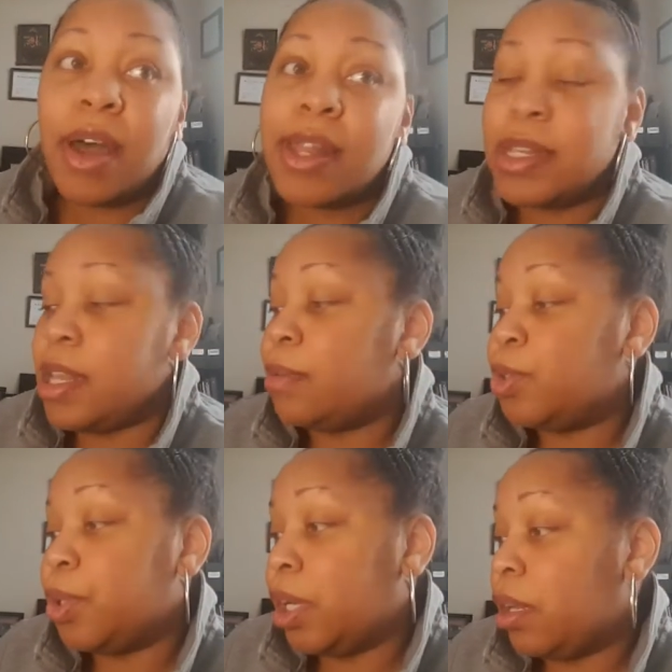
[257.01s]
I need to stop
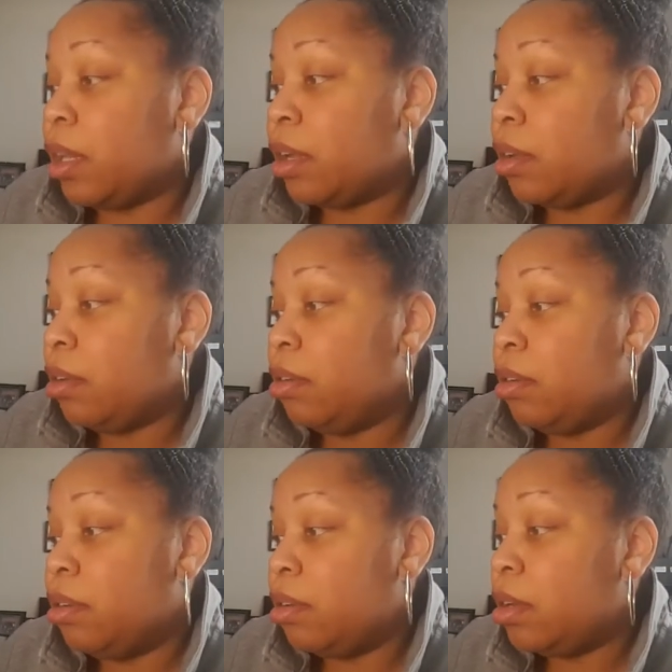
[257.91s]
drinking that.
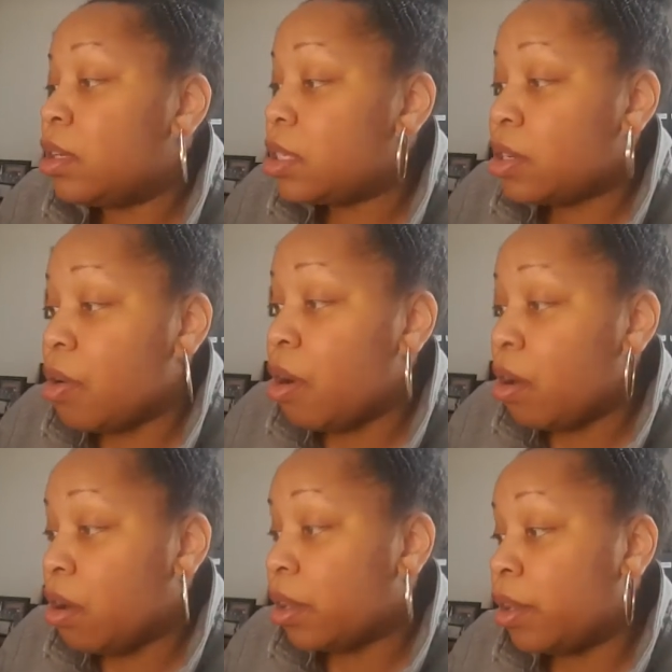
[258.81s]
It's so
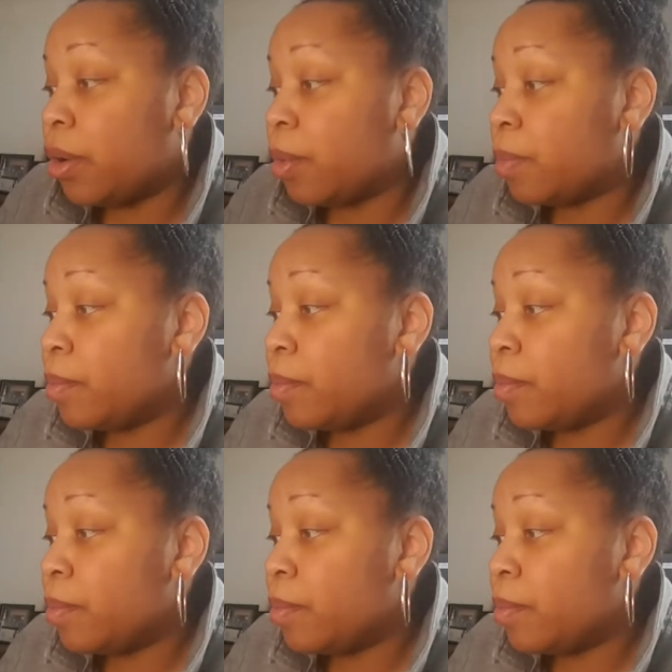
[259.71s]
hard, though.